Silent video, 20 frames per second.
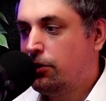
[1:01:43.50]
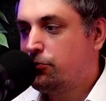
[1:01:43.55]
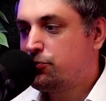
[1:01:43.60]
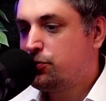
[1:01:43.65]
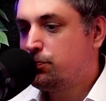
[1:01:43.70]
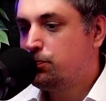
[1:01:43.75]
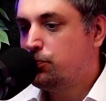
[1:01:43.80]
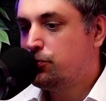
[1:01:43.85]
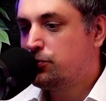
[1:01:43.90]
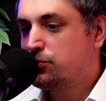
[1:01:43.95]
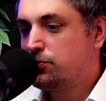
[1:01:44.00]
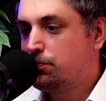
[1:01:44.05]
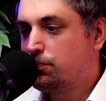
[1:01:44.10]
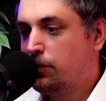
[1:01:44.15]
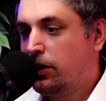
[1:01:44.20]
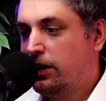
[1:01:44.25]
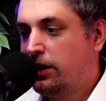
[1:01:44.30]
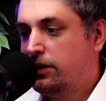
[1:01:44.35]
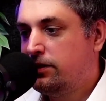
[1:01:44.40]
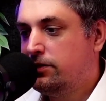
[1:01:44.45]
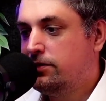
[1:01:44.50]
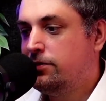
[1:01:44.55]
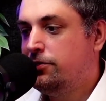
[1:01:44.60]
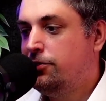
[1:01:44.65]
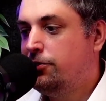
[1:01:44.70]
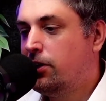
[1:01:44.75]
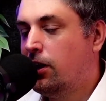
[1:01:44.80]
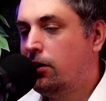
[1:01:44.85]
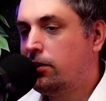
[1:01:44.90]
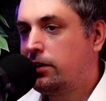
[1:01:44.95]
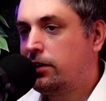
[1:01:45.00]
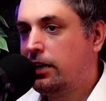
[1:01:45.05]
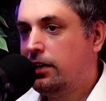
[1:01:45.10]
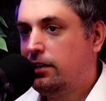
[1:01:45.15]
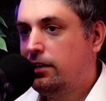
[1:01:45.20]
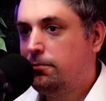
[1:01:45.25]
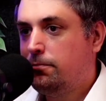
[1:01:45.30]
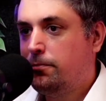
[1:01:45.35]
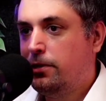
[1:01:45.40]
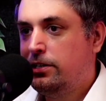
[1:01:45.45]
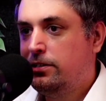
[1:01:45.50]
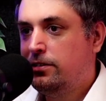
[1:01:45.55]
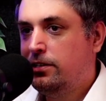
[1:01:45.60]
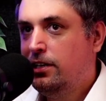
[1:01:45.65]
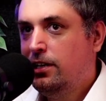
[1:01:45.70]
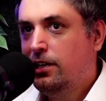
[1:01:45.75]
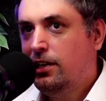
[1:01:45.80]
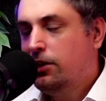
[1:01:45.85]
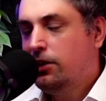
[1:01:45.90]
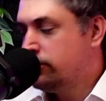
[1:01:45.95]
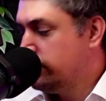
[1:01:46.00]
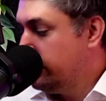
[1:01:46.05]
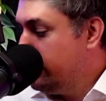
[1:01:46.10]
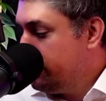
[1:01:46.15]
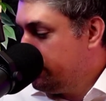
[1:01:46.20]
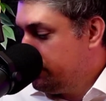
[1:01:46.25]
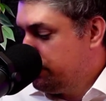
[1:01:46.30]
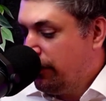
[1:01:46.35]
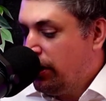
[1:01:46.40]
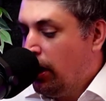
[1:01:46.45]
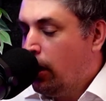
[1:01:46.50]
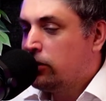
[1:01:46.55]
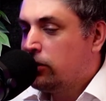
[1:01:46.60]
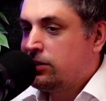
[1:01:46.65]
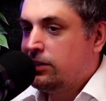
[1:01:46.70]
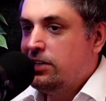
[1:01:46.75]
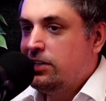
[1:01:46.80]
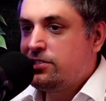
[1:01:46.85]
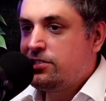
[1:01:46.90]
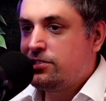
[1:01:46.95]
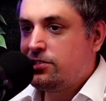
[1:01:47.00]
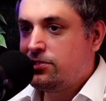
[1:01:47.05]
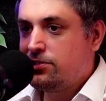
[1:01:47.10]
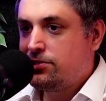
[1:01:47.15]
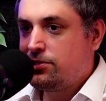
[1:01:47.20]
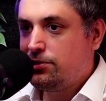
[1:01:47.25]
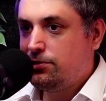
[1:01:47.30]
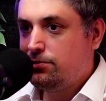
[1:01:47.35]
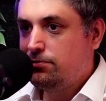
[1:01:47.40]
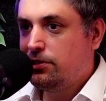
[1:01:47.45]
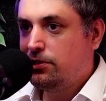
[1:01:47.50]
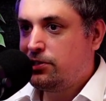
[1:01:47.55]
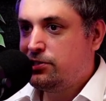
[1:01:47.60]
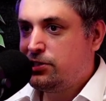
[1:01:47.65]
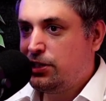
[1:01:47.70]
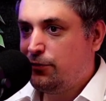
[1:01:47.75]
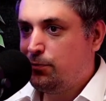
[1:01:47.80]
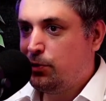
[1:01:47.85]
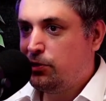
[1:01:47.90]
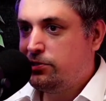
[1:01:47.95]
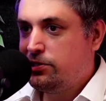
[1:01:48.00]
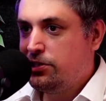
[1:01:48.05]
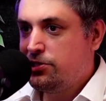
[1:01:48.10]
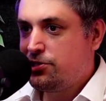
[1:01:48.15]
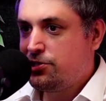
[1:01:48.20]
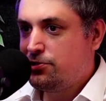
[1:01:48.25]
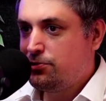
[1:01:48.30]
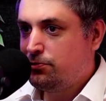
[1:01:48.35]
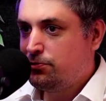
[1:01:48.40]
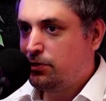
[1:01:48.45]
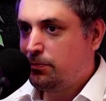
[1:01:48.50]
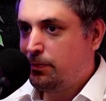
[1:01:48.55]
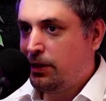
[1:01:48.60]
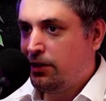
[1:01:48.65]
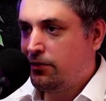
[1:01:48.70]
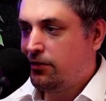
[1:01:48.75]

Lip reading: wars when you can't get it's very hard to listen to a Conservative politician talk about